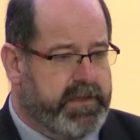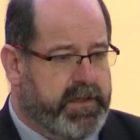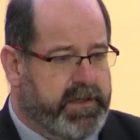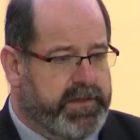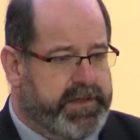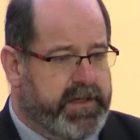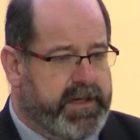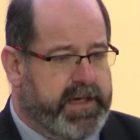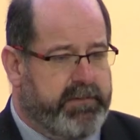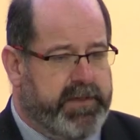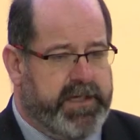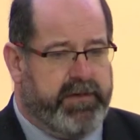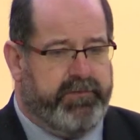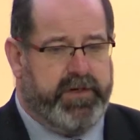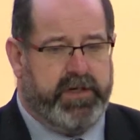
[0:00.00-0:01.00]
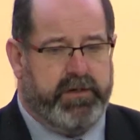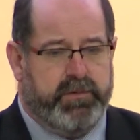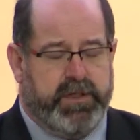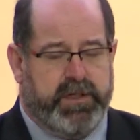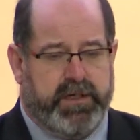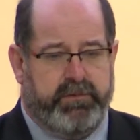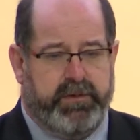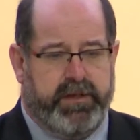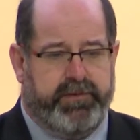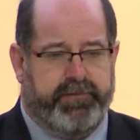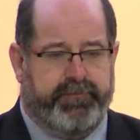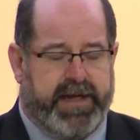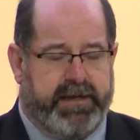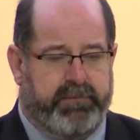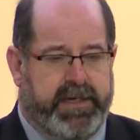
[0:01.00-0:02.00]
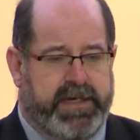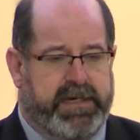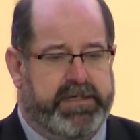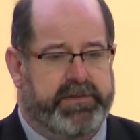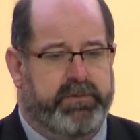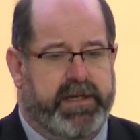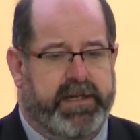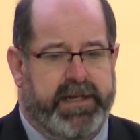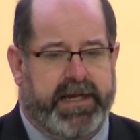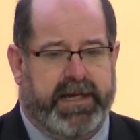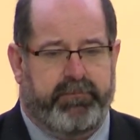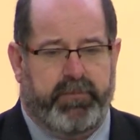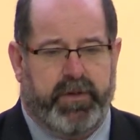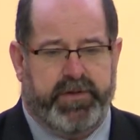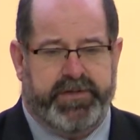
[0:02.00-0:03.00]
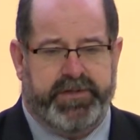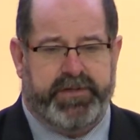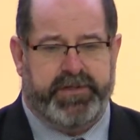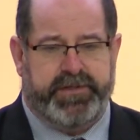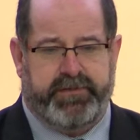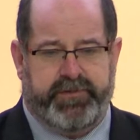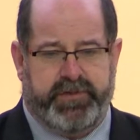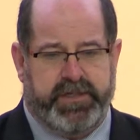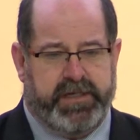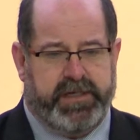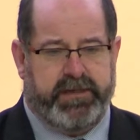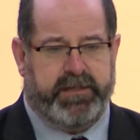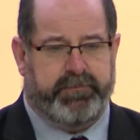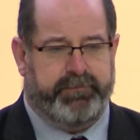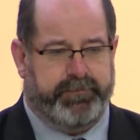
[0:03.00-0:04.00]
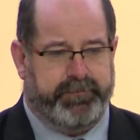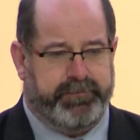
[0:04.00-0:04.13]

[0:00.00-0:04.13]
So how many of you work with families where they have monsters in them?